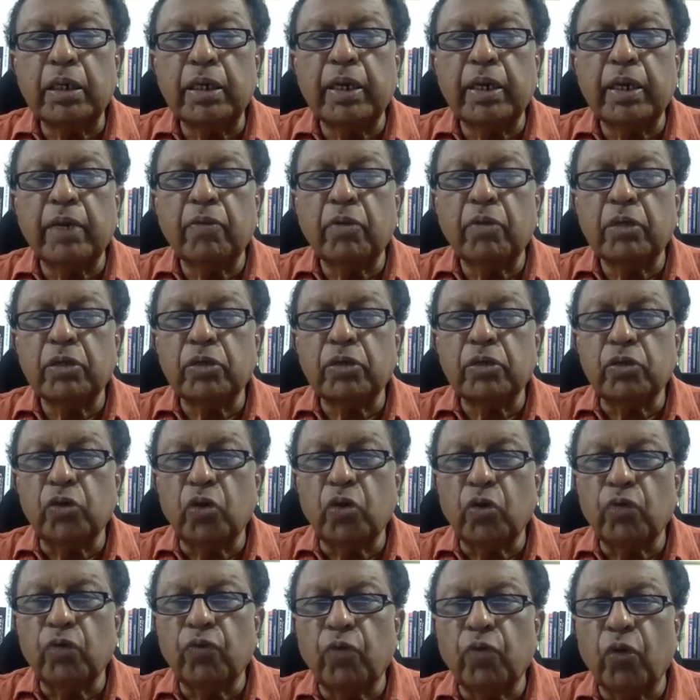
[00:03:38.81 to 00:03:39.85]
India was
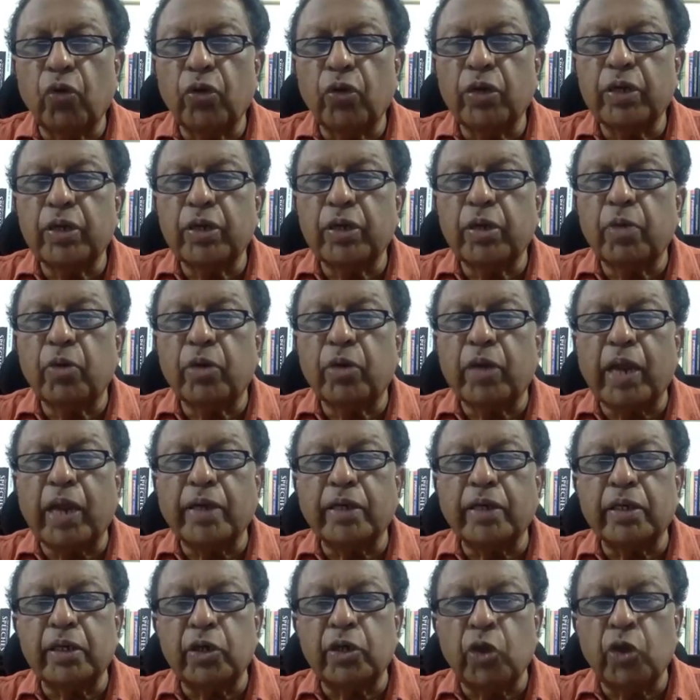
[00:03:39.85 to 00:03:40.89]
not following
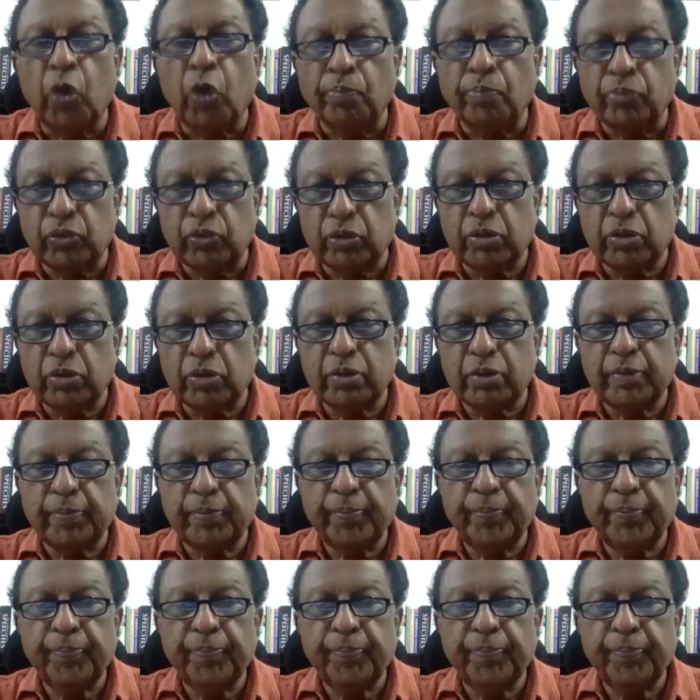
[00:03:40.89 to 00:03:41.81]
democratic norms.